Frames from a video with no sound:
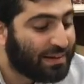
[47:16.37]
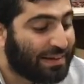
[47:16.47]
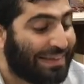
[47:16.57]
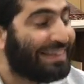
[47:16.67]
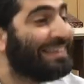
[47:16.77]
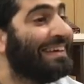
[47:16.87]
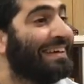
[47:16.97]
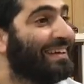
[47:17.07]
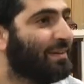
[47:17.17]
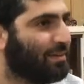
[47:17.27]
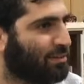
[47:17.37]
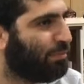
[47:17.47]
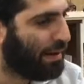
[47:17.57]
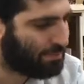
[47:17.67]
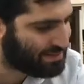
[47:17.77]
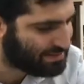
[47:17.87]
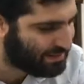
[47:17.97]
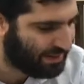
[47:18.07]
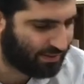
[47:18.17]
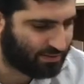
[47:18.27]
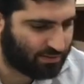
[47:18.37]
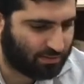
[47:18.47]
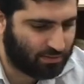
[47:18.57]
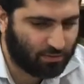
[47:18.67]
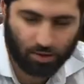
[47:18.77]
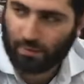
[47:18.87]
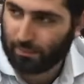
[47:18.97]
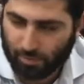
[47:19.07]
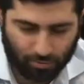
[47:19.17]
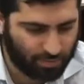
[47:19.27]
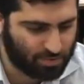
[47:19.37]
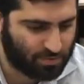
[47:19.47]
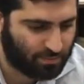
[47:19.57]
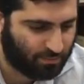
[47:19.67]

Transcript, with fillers: He killed by mistake or by purpose.